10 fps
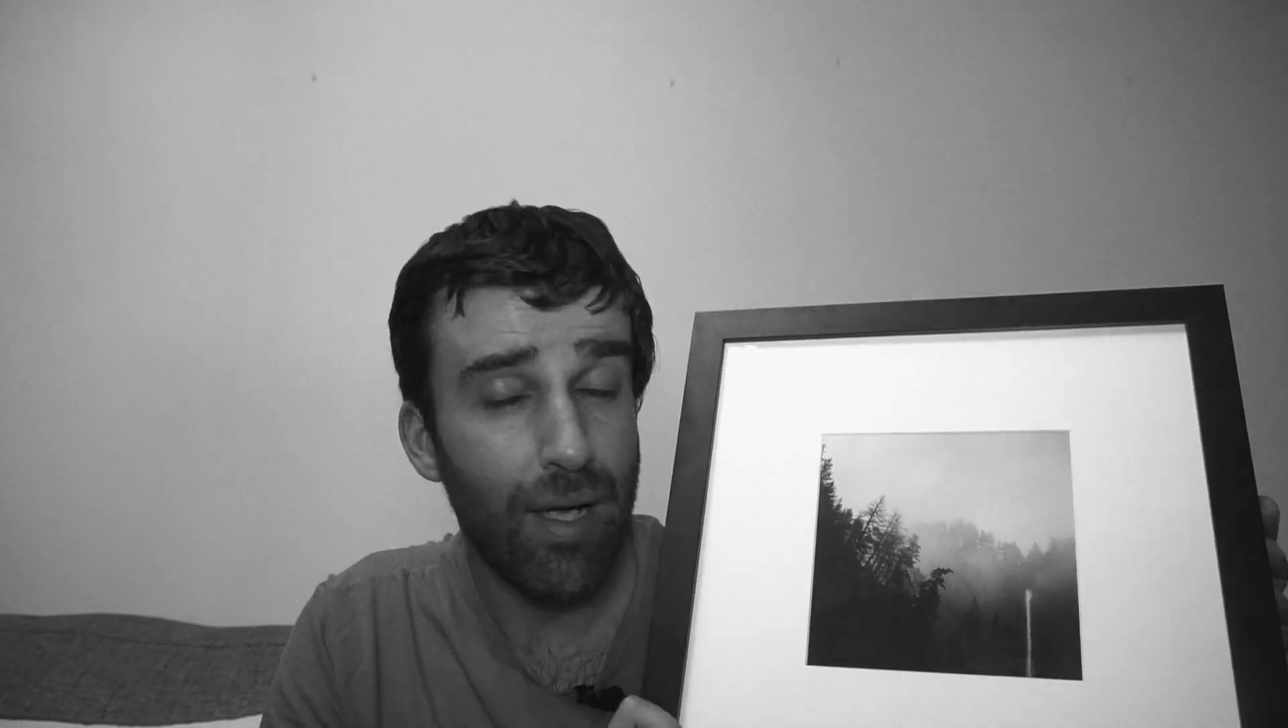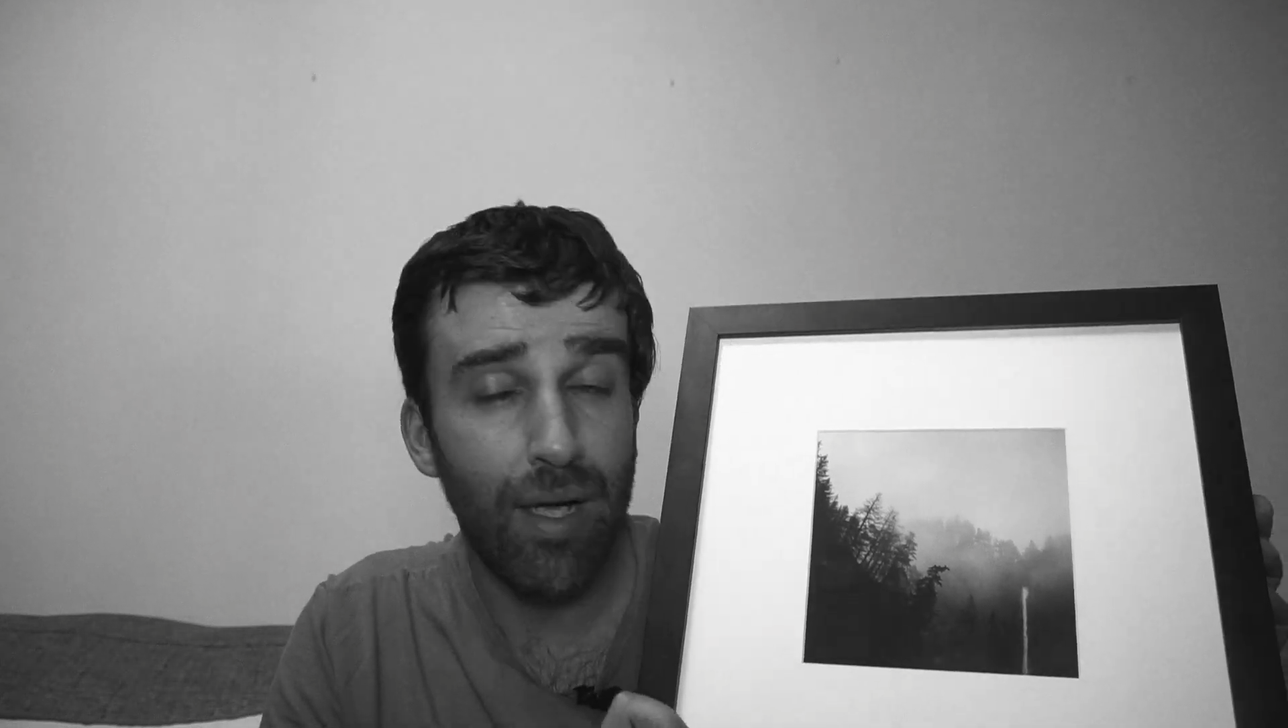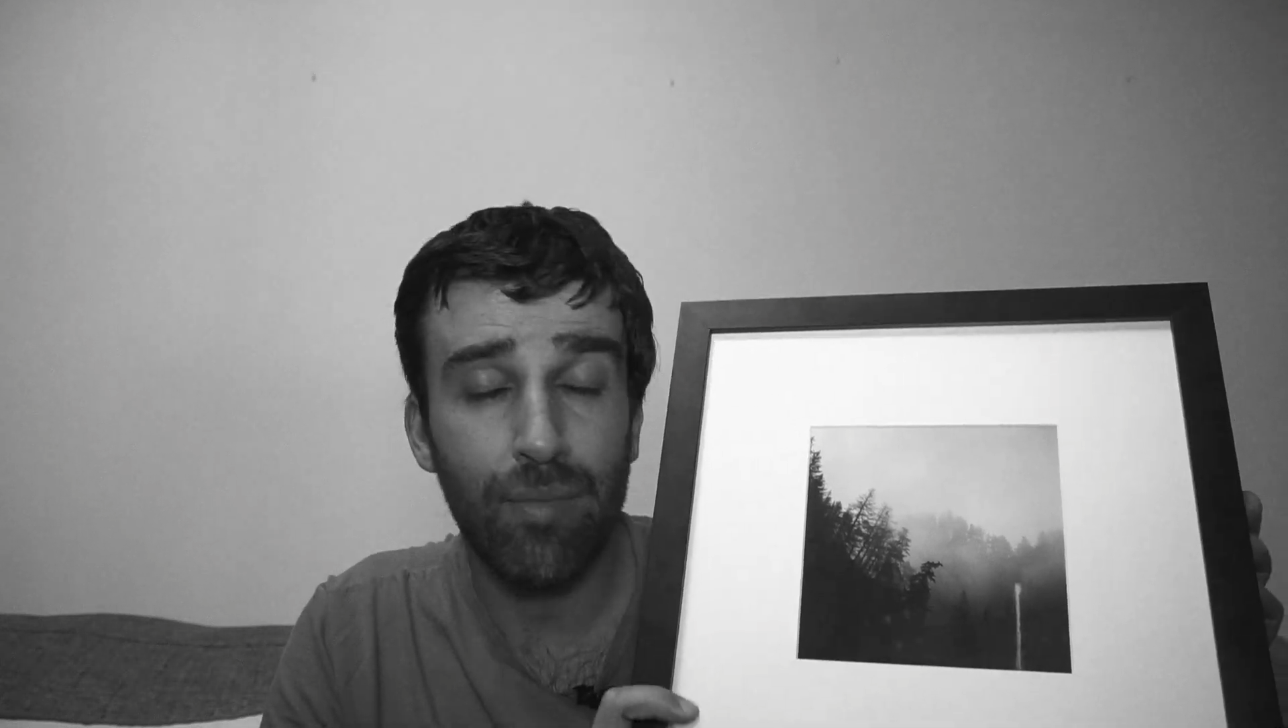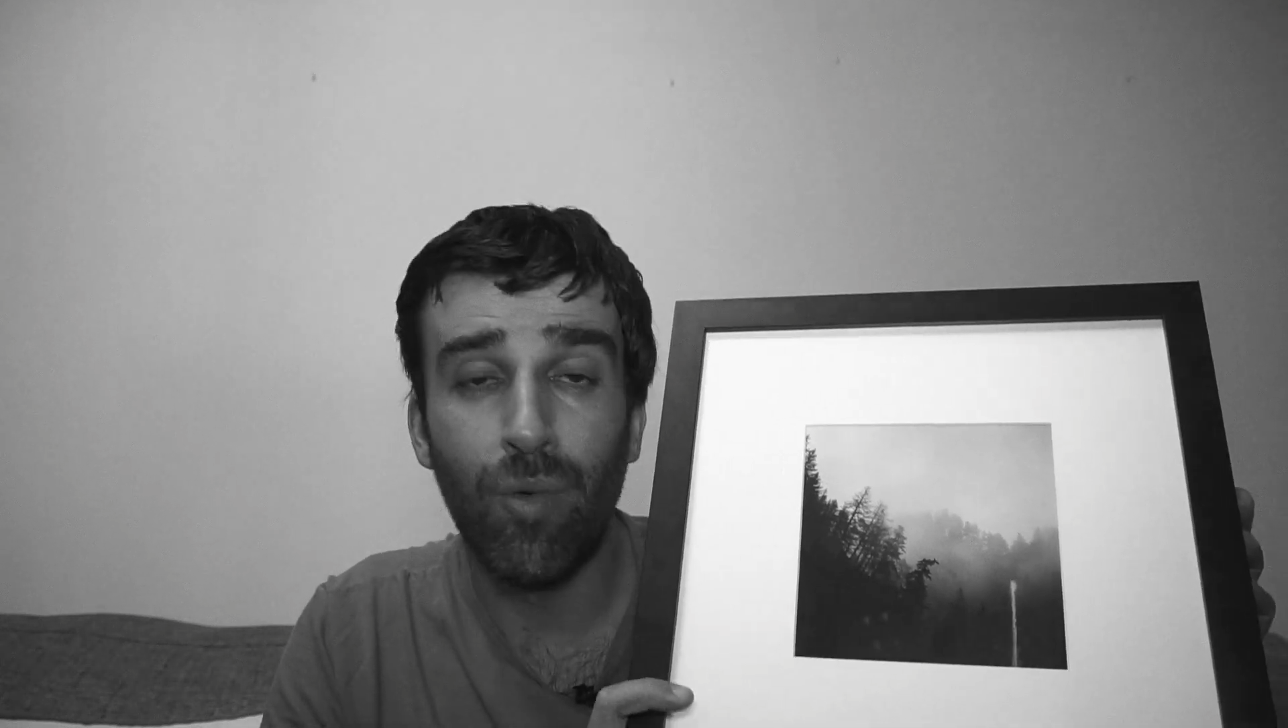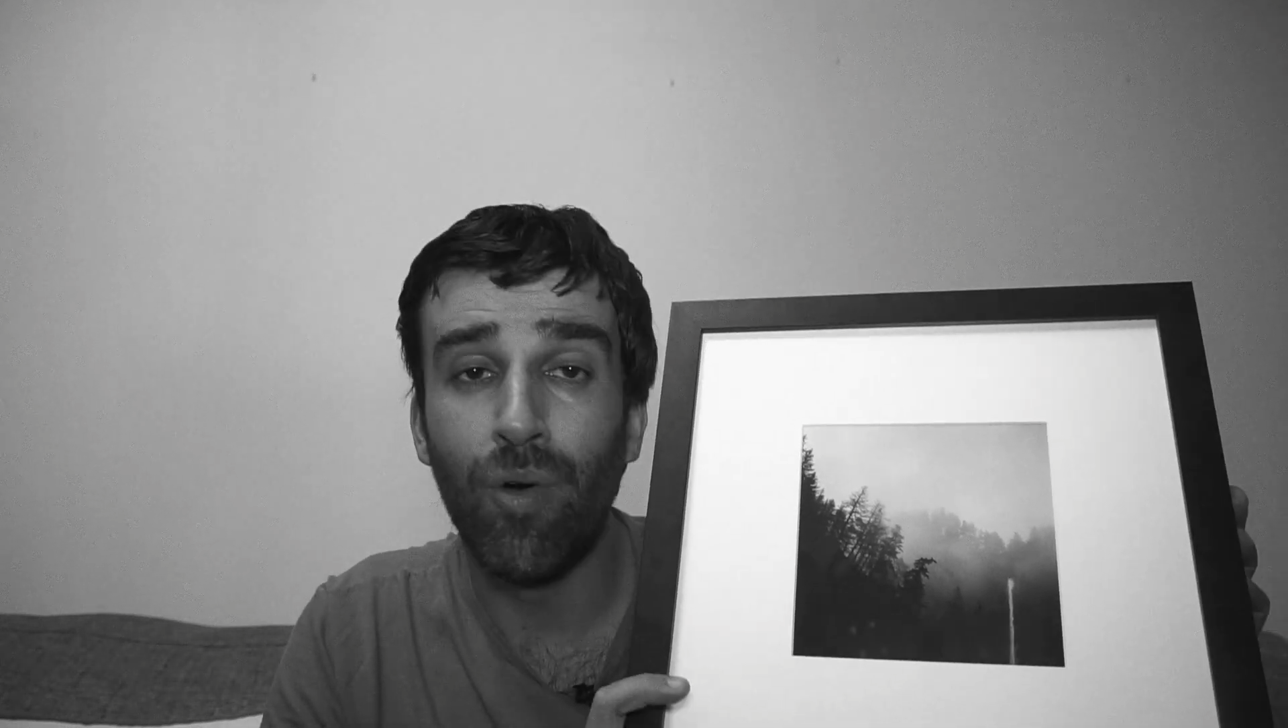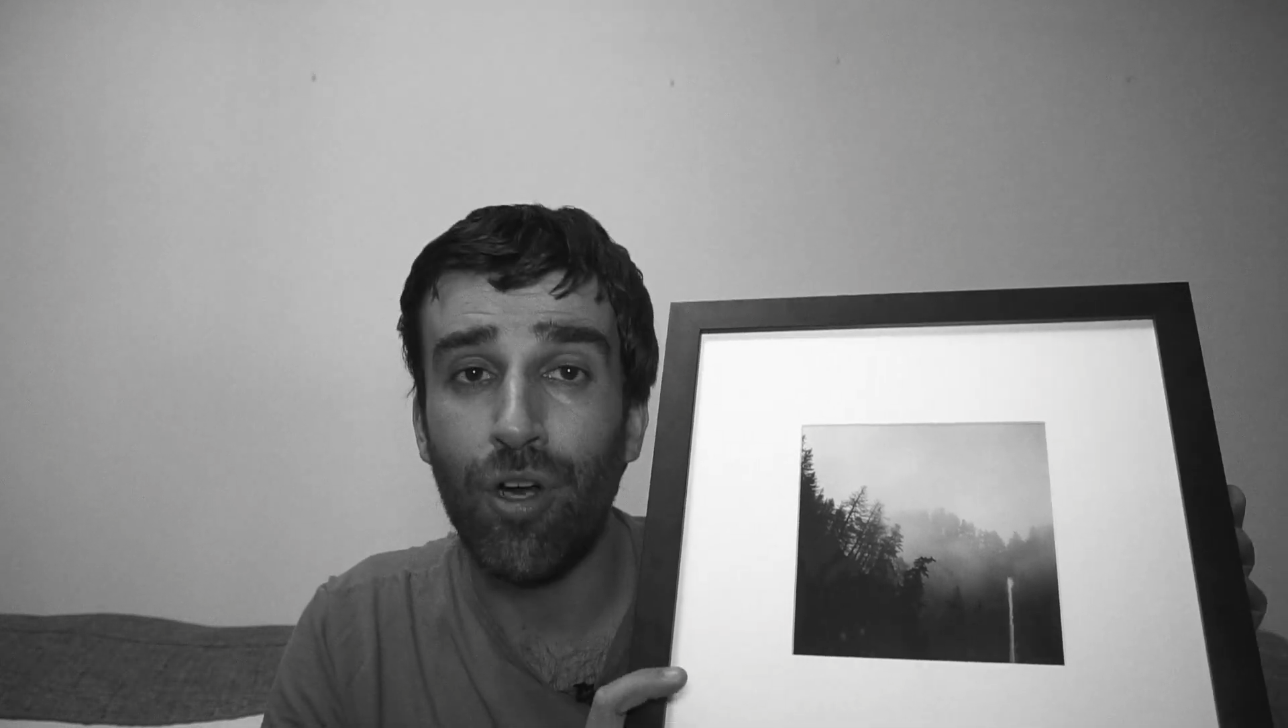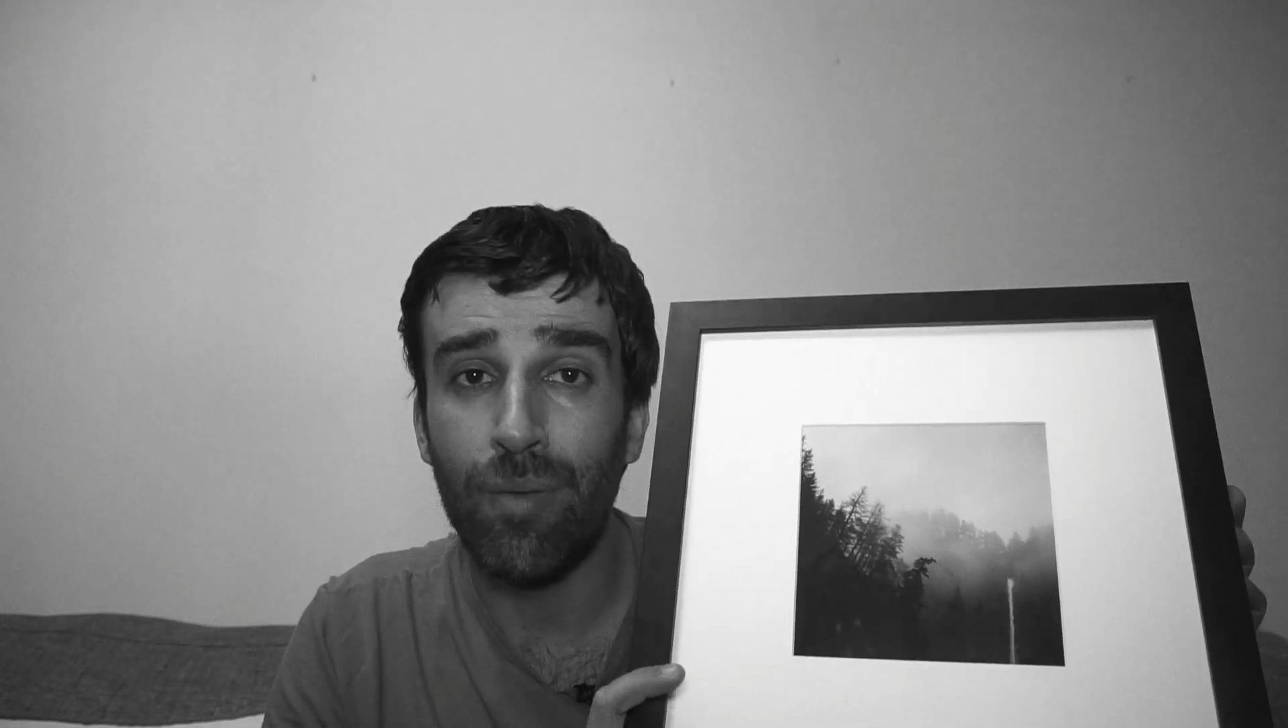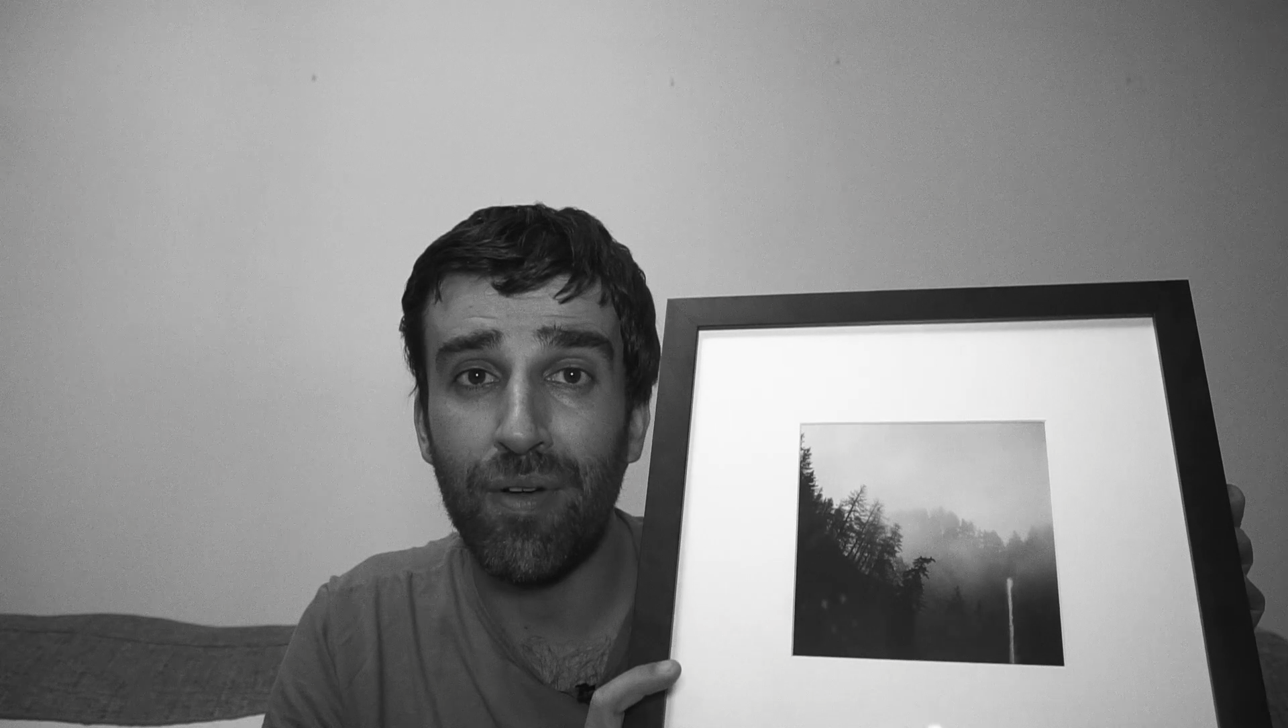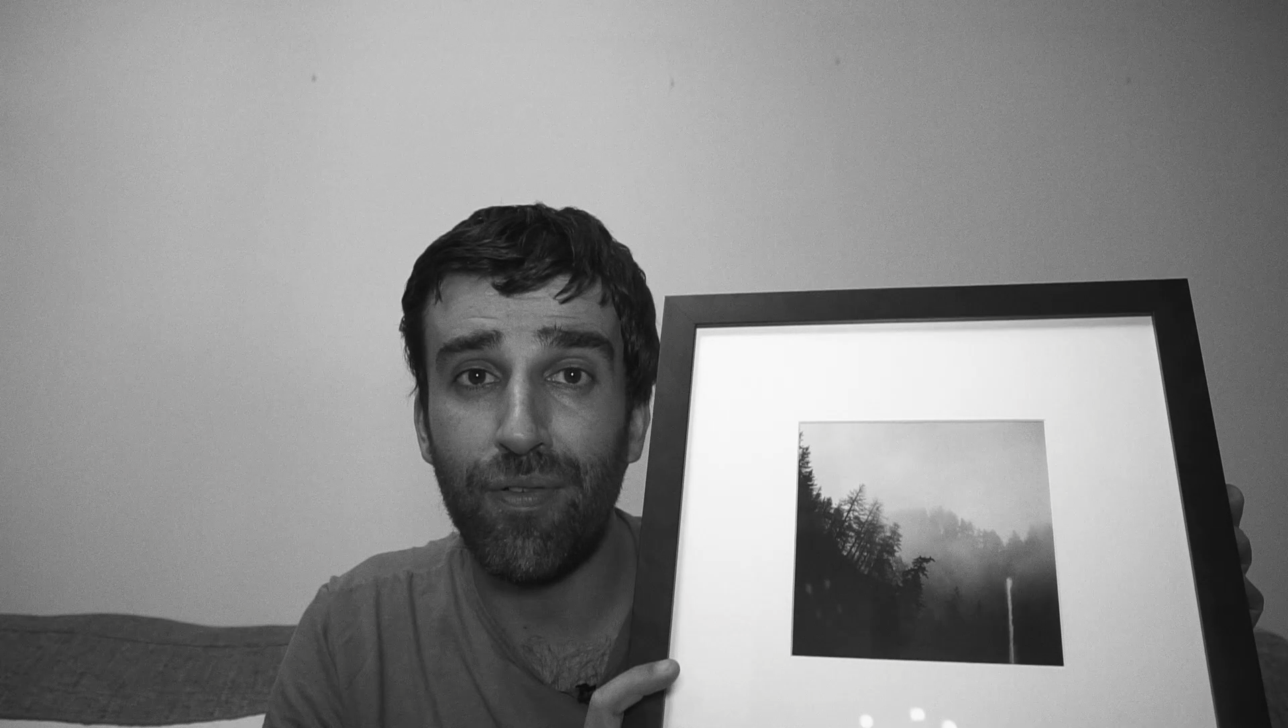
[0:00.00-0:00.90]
at Multnomah